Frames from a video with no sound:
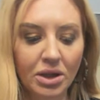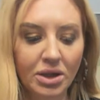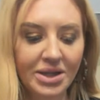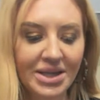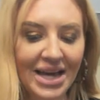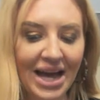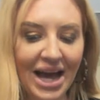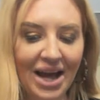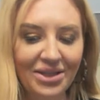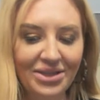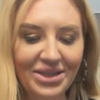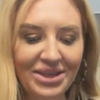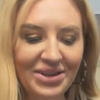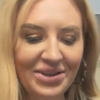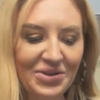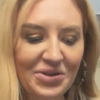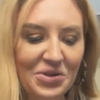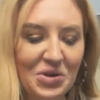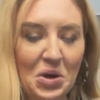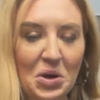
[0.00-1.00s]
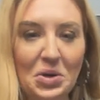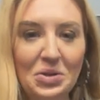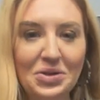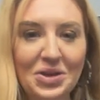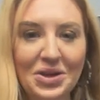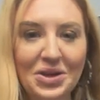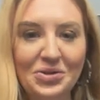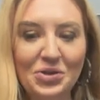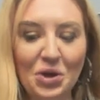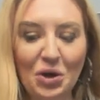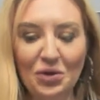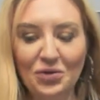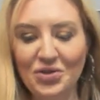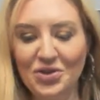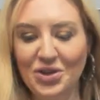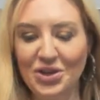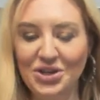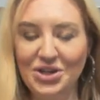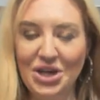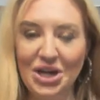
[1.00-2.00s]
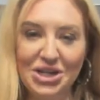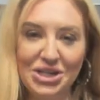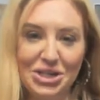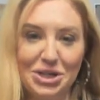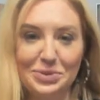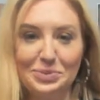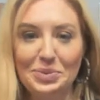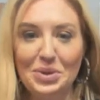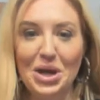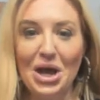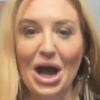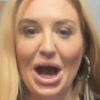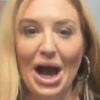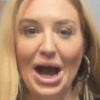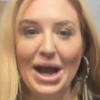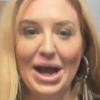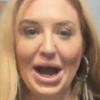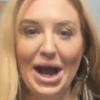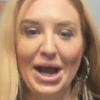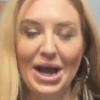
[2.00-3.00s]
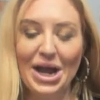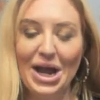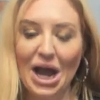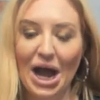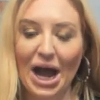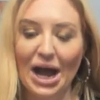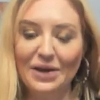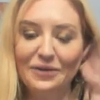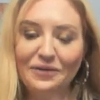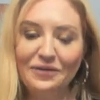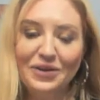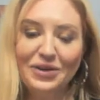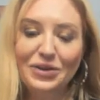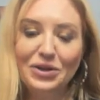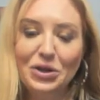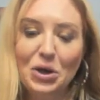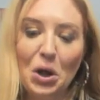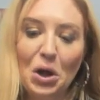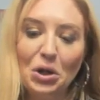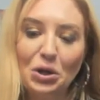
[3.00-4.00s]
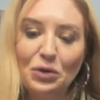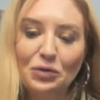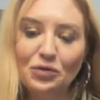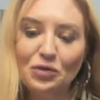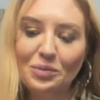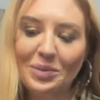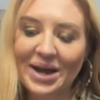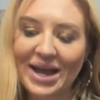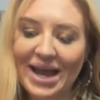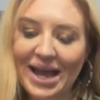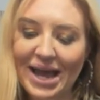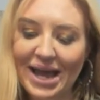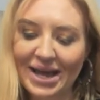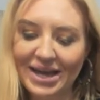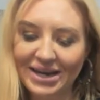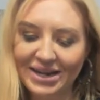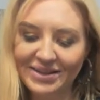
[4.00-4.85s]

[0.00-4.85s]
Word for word: Yeah, things things all of a sudden got deep. I I, I feel it all over my head.